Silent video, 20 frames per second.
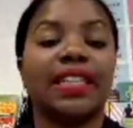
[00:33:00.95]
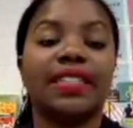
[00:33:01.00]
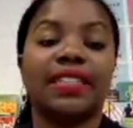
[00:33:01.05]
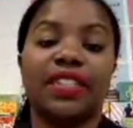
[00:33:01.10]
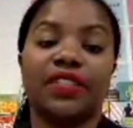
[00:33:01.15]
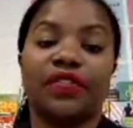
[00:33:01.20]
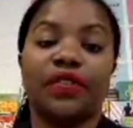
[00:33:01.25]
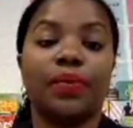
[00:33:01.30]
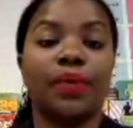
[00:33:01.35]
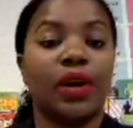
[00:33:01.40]

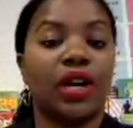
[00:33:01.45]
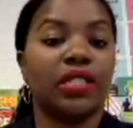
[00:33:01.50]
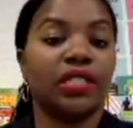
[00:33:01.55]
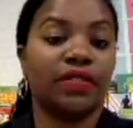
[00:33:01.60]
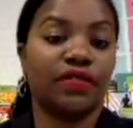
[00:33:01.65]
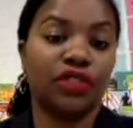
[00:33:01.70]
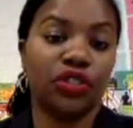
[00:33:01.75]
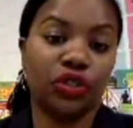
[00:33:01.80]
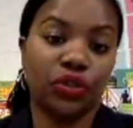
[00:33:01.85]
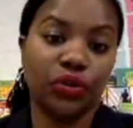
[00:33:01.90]
different parts of the
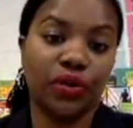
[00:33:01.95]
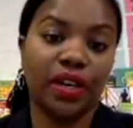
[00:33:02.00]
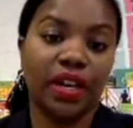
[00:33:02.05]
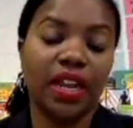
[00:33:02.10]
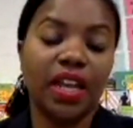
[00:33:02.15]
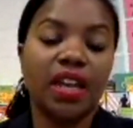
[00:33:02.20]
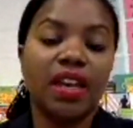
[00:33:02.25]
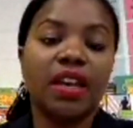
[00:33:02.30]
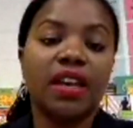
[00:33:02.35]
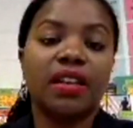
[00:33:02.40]
story.
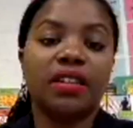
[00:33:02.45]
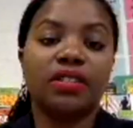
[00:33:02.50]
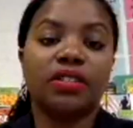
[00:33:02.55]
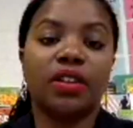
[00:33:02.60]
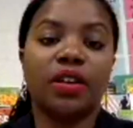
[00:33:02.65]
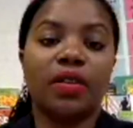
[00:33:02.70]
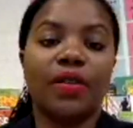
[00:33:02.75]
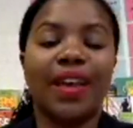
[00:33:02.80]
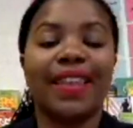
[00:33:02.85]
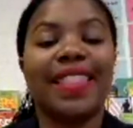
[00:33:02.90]

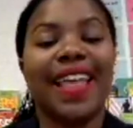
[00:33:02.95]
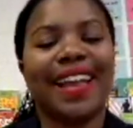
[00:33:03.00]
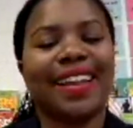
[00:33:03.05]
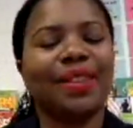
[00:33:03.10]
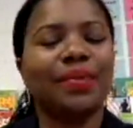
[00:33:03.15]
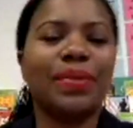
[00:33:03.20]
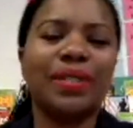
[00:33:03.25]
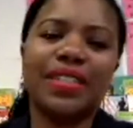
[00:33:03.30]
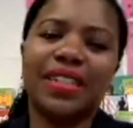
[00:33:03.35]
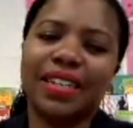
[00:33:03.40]
So, and that can
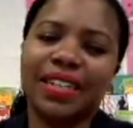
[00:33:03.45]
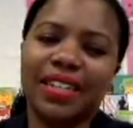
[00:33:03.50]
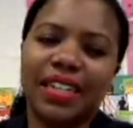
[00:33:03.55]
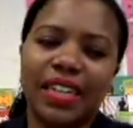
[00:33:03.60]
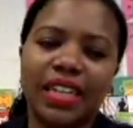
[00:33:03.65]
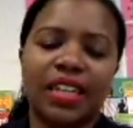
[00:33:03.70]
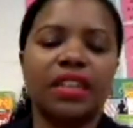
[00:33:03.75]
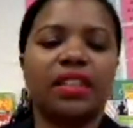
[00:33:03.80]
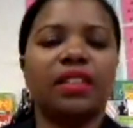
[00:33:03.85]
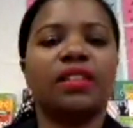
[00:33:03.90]
be done in
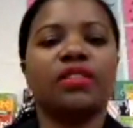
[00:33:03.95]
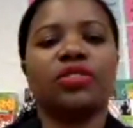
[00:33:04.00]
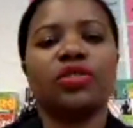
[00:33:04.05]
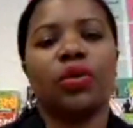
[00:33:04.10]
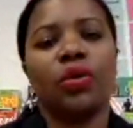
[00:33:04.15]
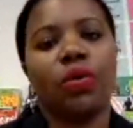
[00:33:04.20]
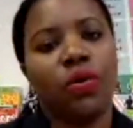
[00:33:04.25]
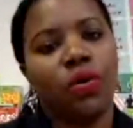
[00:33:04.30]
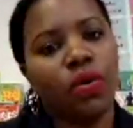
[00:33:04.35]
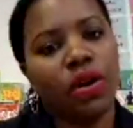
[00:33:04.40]
English
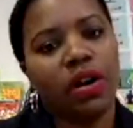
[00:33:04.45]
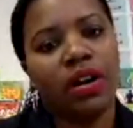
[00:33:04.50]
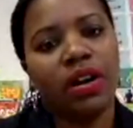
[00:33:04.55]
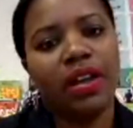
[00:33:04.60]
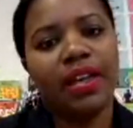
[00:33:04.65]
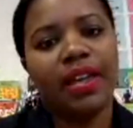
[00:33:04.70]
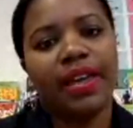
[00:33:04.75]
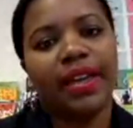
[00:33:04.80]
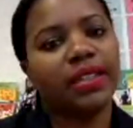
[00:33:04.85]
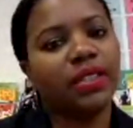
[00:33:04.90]
or
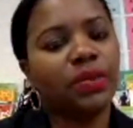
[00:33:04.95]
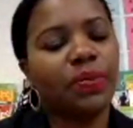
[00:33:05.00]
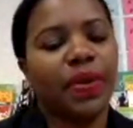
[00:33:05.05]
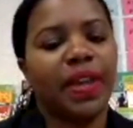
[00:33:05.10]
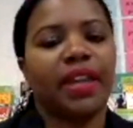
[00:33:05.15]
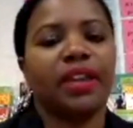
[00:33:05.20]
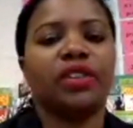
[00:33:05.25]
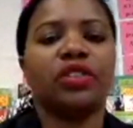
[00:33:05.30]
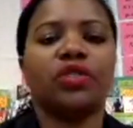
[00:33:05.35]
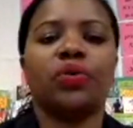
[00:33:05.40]
in
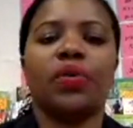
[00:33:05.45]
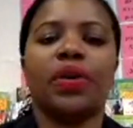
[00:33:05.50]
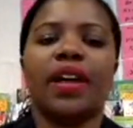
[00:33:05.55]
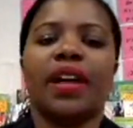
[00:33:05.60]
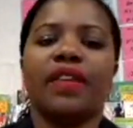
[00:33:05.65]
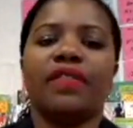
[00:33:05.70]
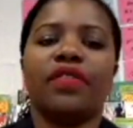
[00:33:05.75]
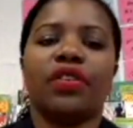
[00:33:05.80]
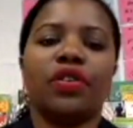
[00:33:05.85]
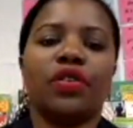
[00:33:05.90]
Spanish,
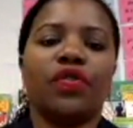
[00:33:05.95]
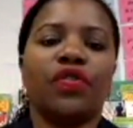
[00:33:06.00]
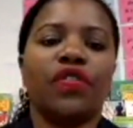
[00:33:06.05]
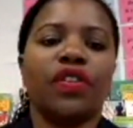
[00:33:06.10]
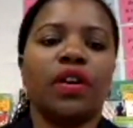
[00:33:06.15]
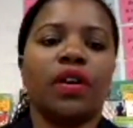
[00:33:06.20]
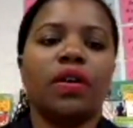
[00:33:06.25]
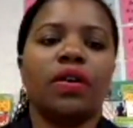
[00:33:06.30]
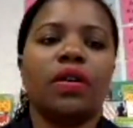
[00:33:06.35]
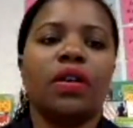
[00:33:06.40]
whatever you
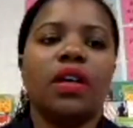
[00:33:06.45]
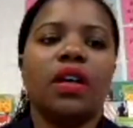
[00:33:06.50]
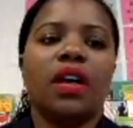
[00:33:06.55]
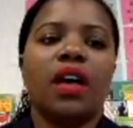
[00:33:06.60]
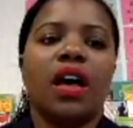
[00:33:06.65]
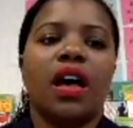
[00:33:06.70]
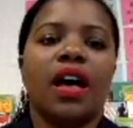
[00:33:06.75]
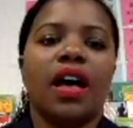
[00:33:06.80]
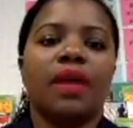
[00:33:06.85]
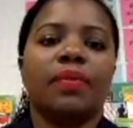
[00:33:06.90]
feel
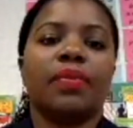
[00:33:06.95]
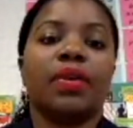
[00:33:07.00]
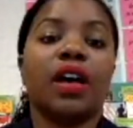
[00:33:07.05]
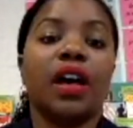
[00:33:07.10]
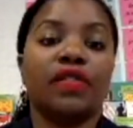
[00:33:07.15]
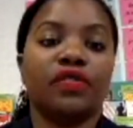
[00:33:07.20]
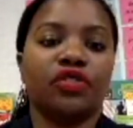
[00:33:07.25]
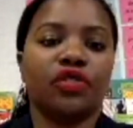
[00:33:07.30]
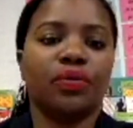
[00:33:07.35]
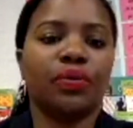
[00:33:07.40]

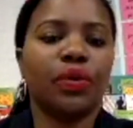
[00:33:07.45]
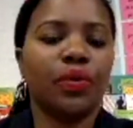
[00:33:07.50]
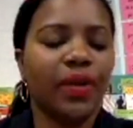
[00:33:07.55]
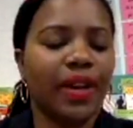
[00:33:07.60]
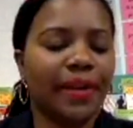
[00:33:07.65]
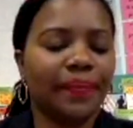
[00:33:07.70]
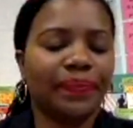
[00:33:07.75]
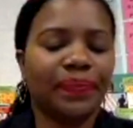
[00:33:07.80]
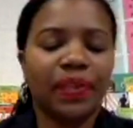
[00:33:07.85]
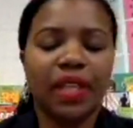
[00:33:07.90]
comfortable with.
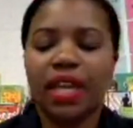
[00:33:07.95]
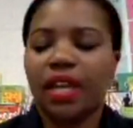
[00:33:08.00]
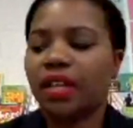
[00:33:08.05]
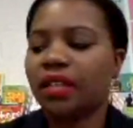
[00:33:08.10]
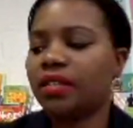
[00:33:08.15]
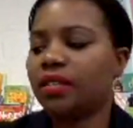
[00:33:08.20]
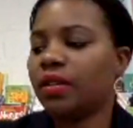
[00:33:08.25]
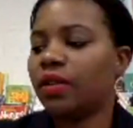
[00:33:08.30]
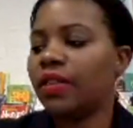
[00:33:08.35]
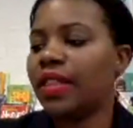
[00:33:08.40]

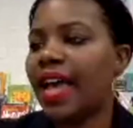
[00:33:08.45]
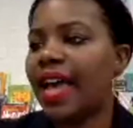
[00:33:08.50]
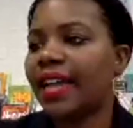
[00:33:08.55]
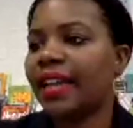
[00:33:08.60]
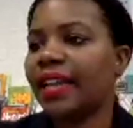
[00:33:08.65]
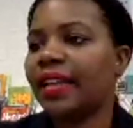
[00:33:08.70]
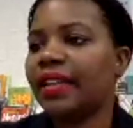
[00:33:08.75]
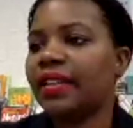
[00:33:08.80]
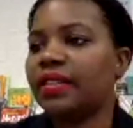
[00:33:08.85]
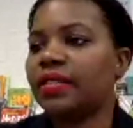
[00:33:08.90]
So that
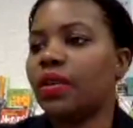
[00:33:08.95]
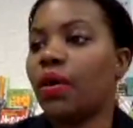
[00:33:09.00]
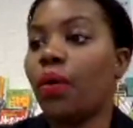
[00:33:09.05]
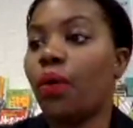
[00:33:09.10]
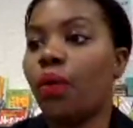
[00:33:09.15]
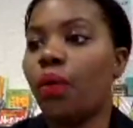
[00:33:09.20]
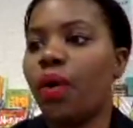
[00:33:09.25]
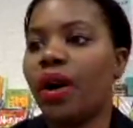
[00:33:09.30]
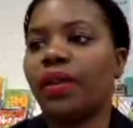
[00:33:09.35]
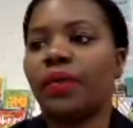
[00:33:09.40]
is
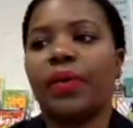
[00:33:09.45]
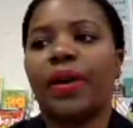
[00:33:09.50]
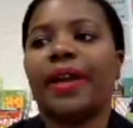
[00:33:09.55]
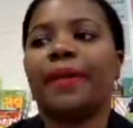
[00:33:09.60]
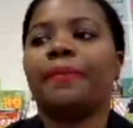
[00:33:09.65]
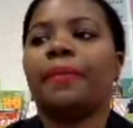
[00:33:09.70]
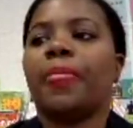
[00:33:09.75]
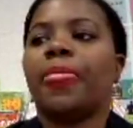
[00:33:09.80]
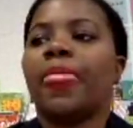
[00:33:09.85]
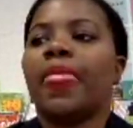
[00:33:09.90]
one way.
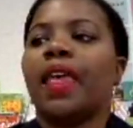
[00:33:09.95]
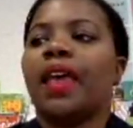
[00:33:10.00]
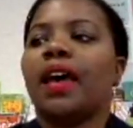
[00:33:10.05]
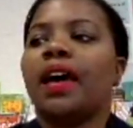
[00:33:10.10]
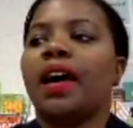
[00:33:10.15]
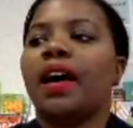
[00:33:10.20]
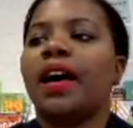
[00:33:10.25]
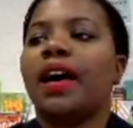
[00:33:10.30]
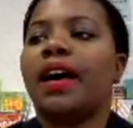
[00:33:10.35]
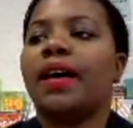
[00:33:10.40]

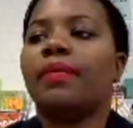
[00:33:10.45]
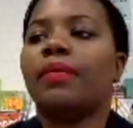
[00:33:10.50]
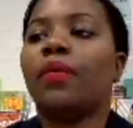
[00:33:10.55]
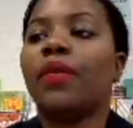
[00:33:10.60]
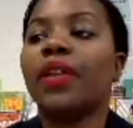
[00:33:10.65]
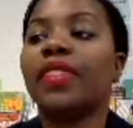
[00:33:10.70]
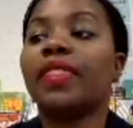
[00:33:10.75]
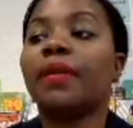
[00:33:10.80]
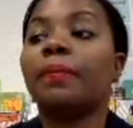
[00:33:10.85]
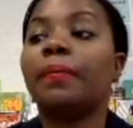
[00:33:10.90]

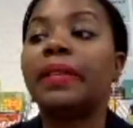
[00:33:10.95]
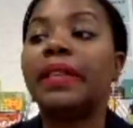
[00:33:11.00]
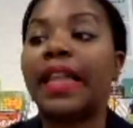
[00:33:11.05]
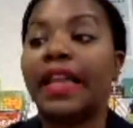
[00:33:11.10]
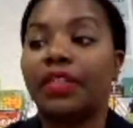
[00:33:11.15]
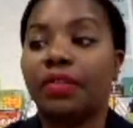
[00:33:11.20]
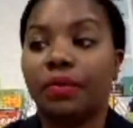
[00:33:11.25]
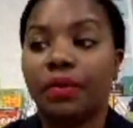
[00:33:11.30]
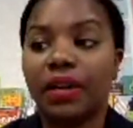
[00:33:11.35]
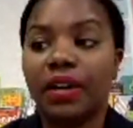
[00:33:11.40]
With a
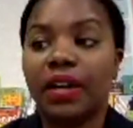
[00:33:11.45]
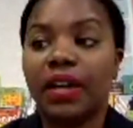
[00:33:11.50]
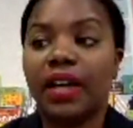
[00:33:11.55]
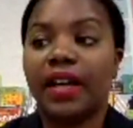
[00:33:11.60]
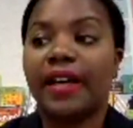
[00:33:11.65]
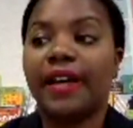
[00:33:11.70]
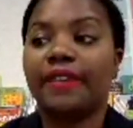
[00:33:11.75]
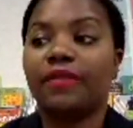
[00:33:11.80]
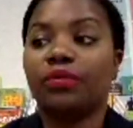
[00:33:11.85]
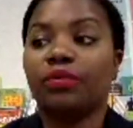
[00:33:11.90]
plethora
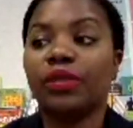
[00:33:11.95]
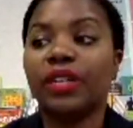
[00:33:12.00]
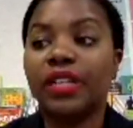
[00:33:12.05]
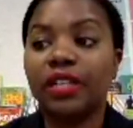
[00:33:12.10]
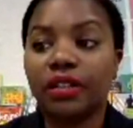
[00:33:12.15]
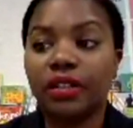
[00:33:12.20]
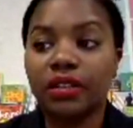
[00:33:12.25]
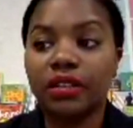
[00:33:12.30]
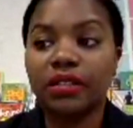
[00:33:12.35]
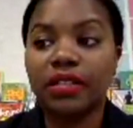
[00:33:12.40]
of
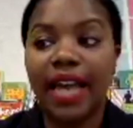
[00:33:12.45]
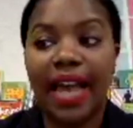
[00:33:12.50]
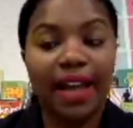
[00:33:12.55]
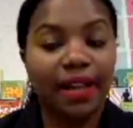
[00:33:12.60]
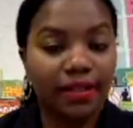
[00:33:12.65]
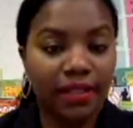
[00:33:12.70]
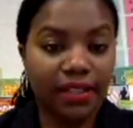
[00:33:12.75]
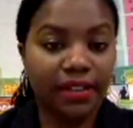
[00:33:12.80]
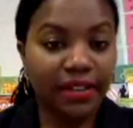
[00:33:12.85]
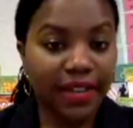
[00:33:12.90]
readers
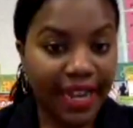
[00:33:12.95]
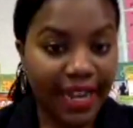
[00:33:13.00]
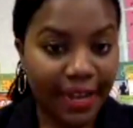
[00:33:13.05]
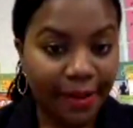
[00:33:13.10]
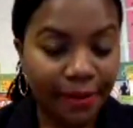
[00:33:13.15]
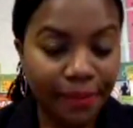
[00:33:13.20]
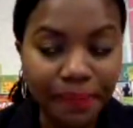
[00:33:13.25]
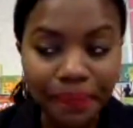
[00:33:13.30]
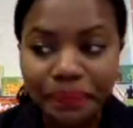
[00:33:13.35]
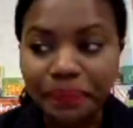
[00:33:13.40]
out there now,